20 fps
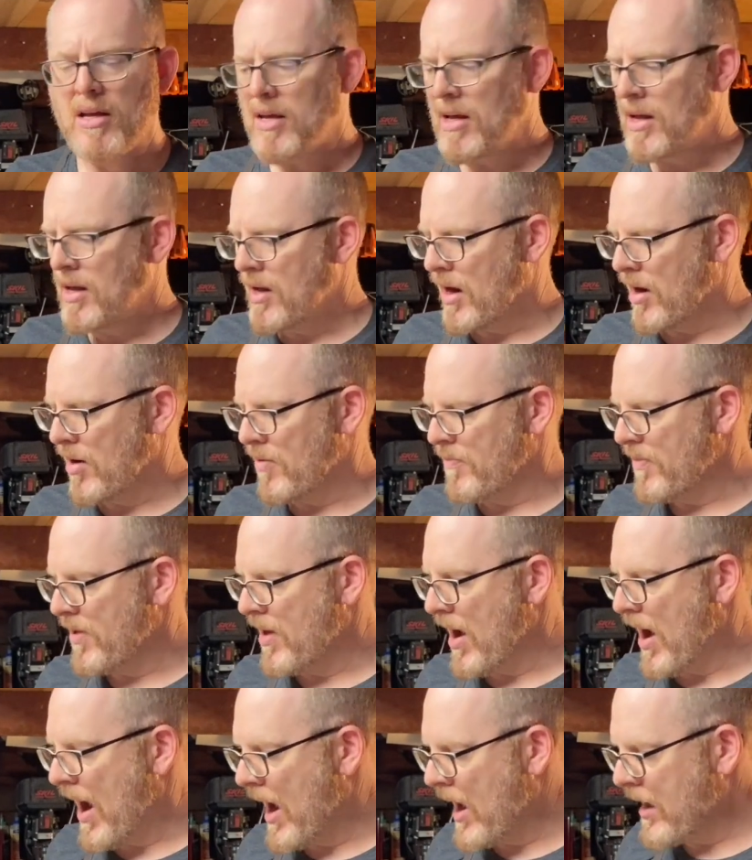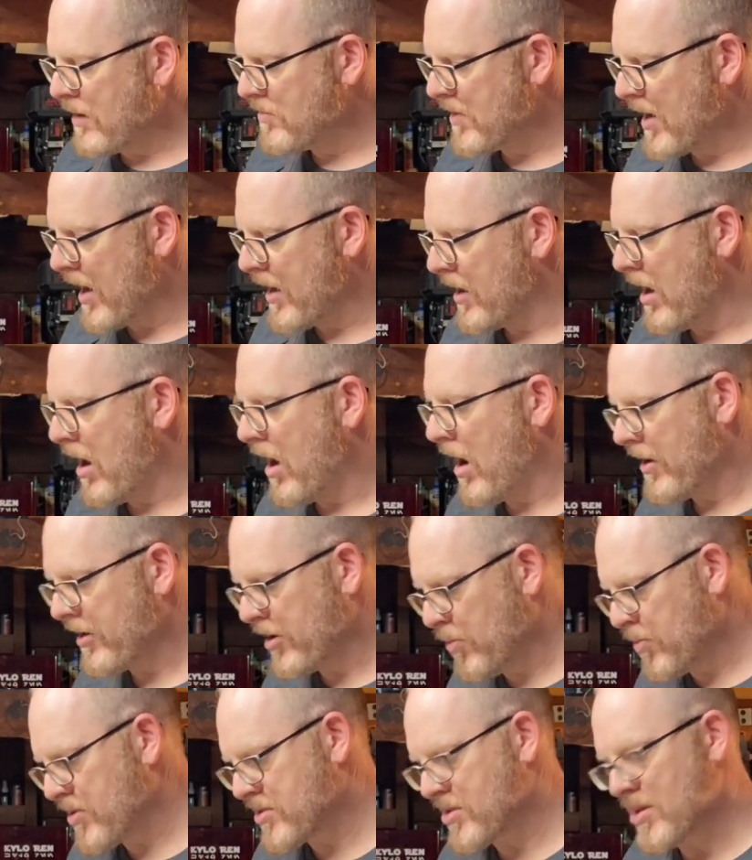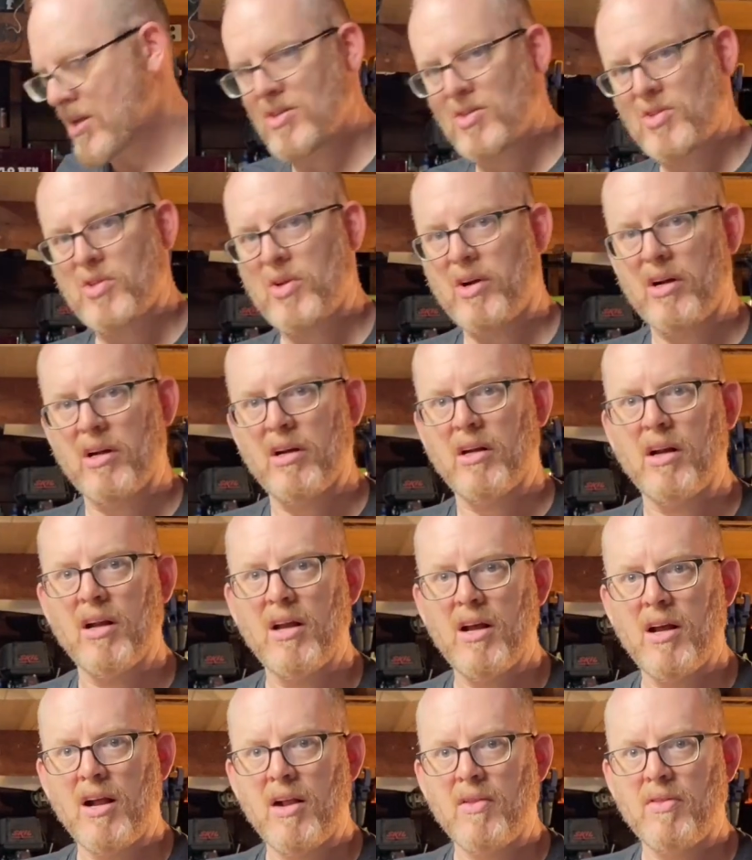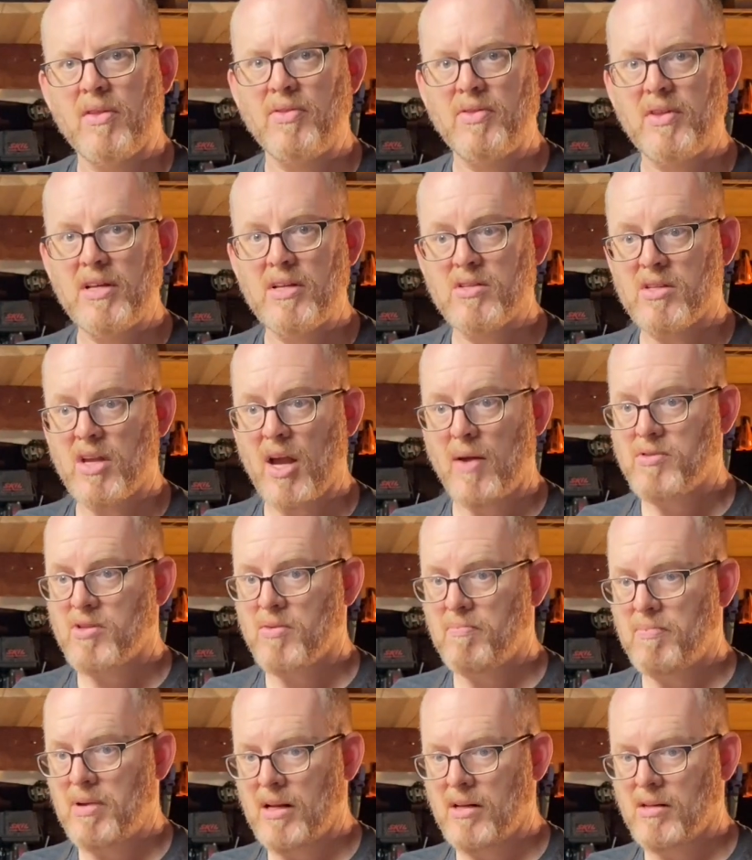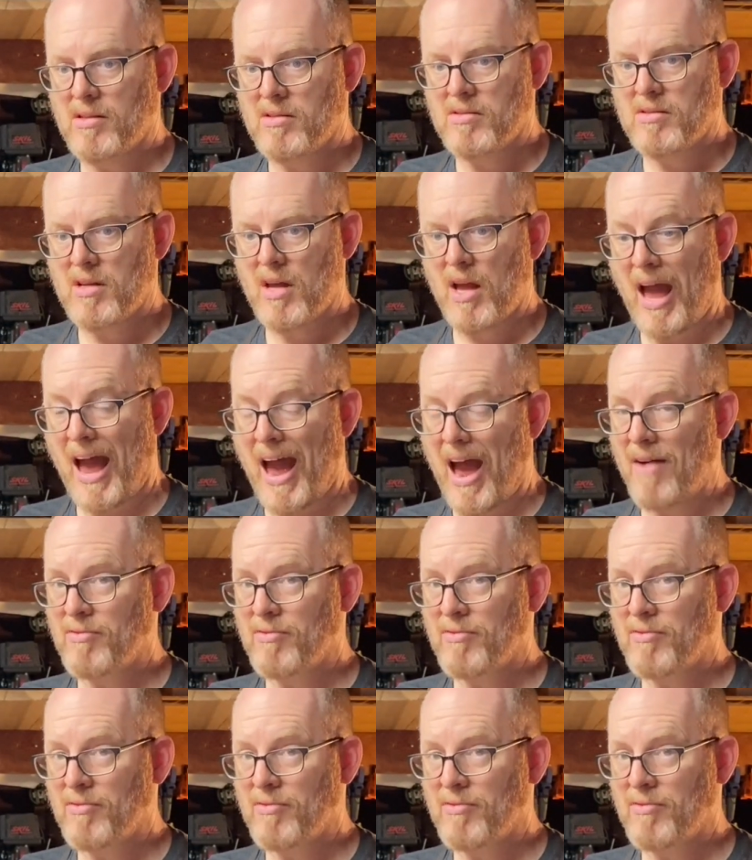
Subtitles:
I'm not 100% certain that these types of bins have a